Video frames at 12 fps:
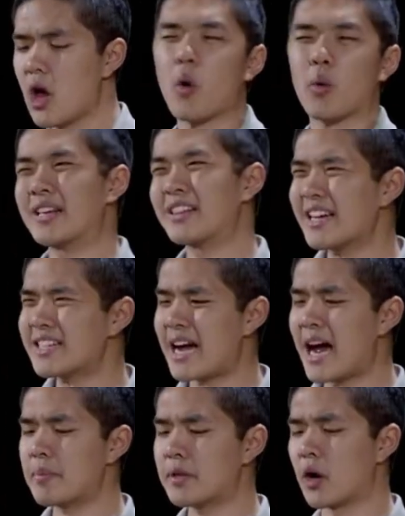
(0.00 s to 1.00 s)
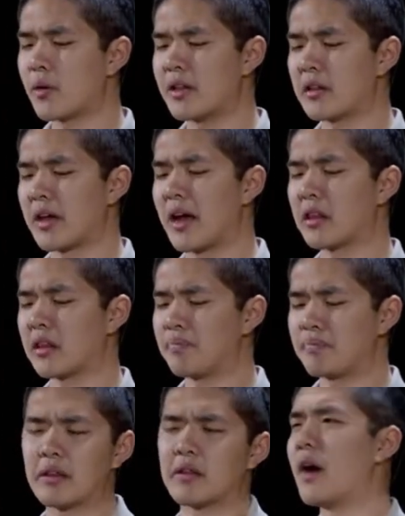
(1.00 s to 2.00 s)
What I'd like to happen, though, in this case,
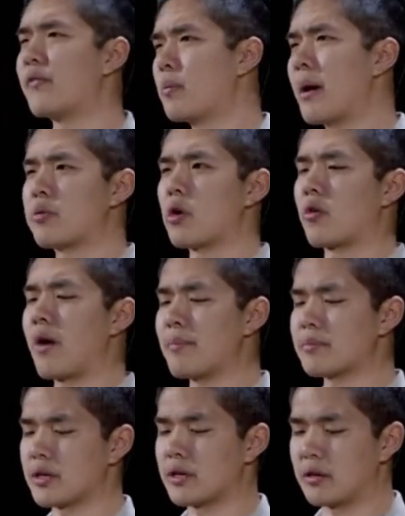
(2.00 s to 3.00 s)
is not for my program to